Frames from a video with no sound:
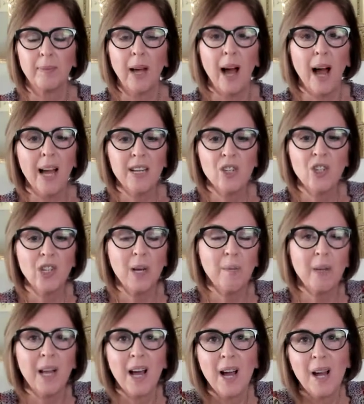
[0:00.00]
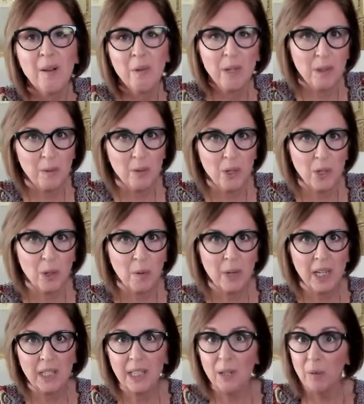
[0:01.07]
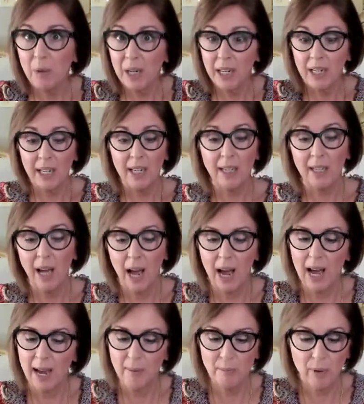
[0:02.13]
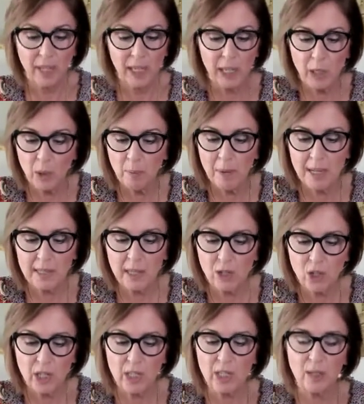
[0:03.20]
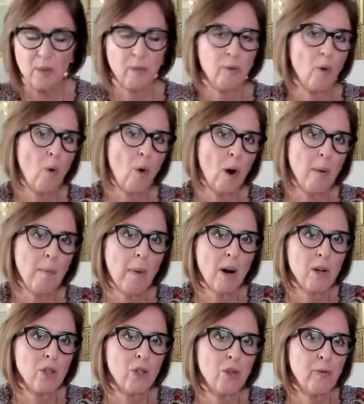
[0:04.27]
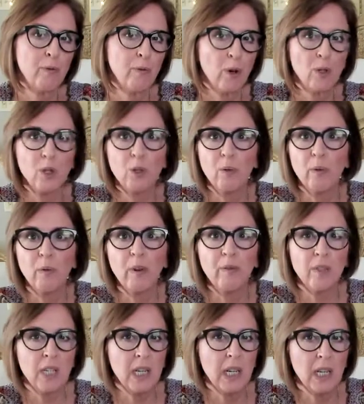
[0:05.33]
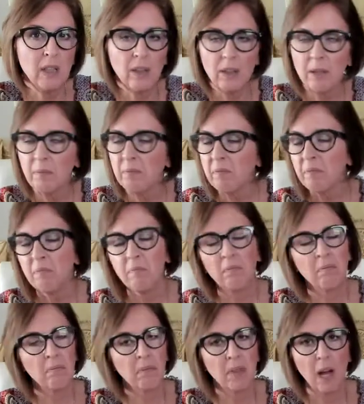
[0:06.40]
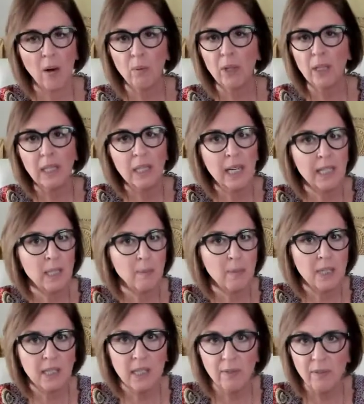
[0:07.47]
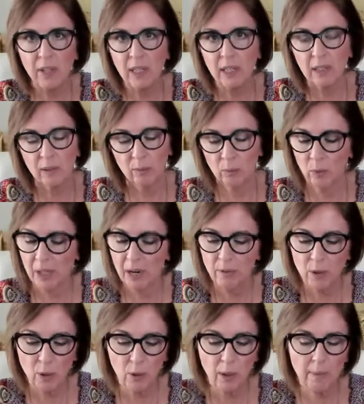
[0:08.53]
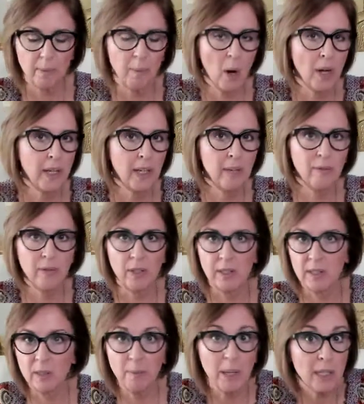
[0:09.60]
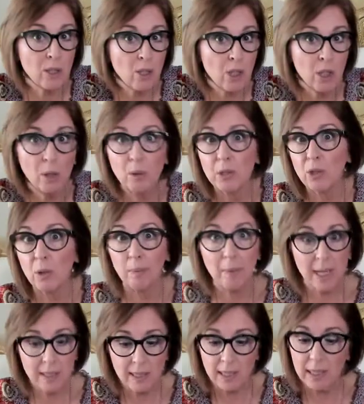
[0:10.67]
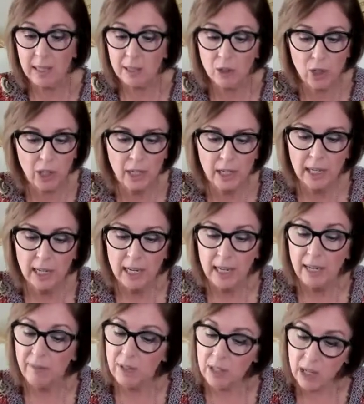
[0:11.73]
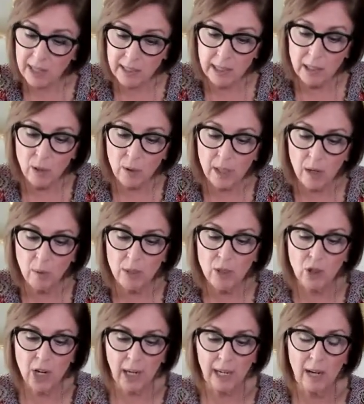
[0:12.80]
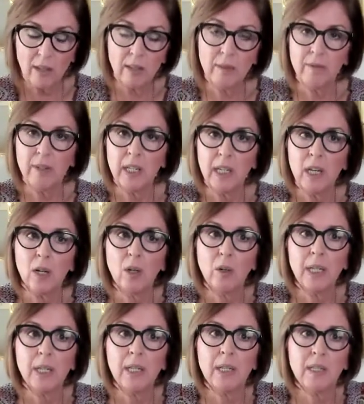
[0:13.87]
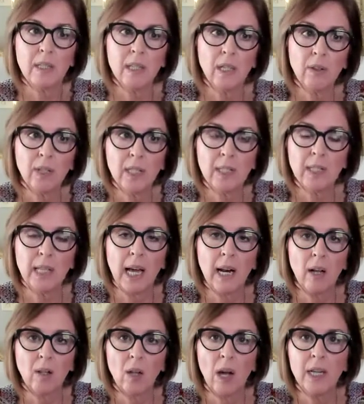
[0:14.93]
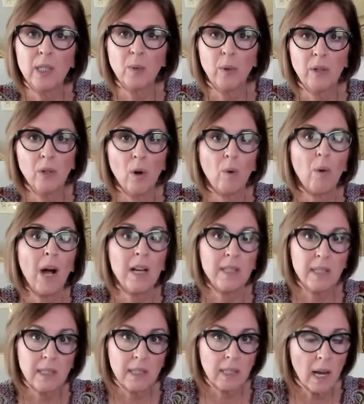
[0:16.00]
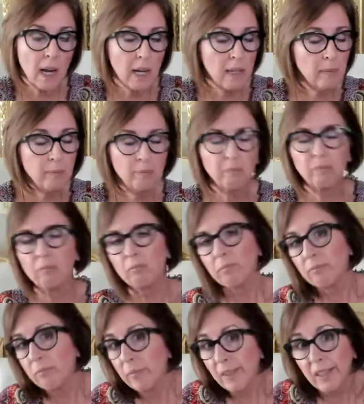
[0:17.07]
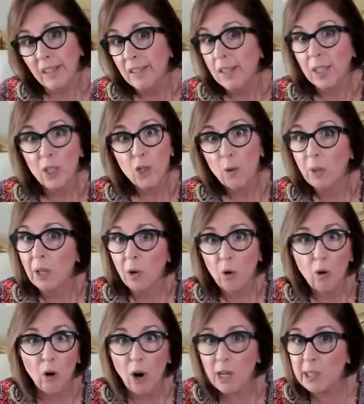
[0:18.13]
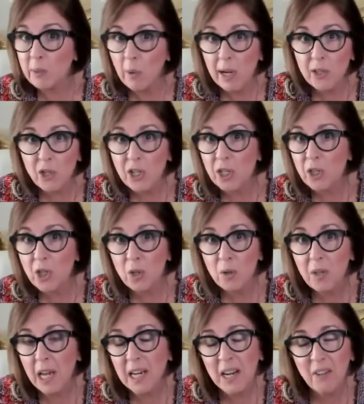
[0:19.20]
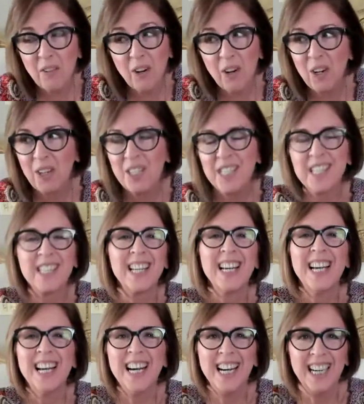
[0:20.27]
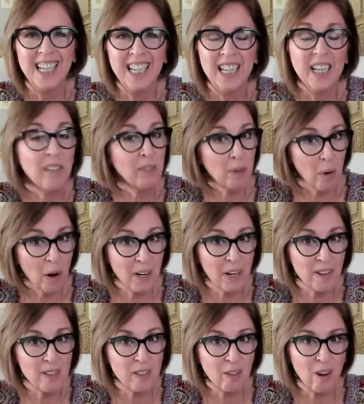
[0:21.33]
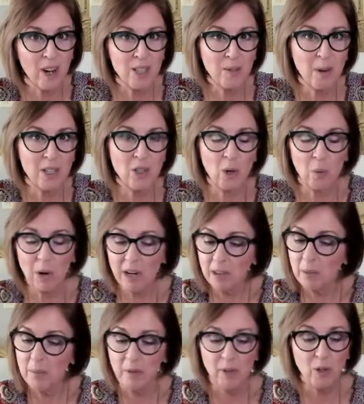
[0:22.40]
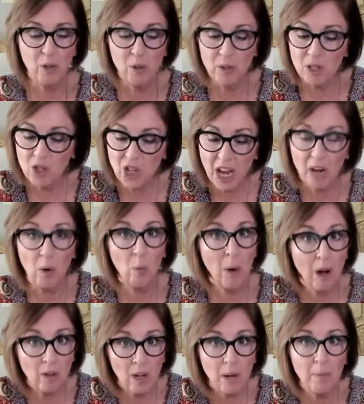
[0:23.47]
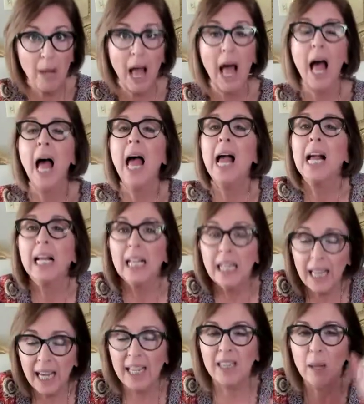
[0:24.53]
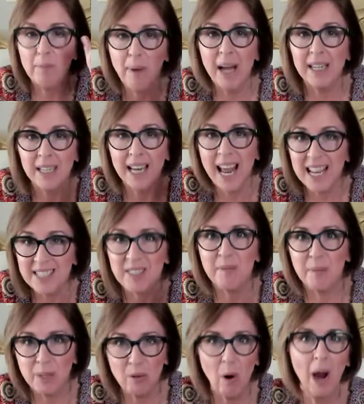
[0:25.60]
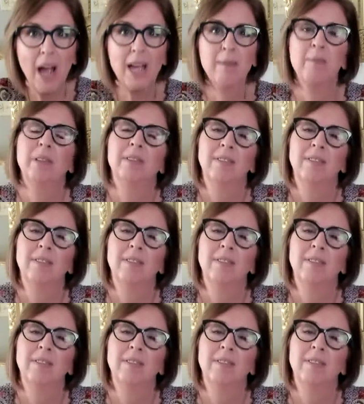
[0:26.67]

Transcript: Hi Gemini, welcome to your weekly reading. I'm bringing you messages for March 1st through 15th. Not really date specific. Whenever you come upon it, if it speaks to you, it's your message. If it doesn't, you can always check out the video in this series that aligns with your rising sign. You can do a little cross-watching too, that never hurts. If you are here as a cross-watcher, welcome. If you're new to the channel, welcome. Click the button and subscribe.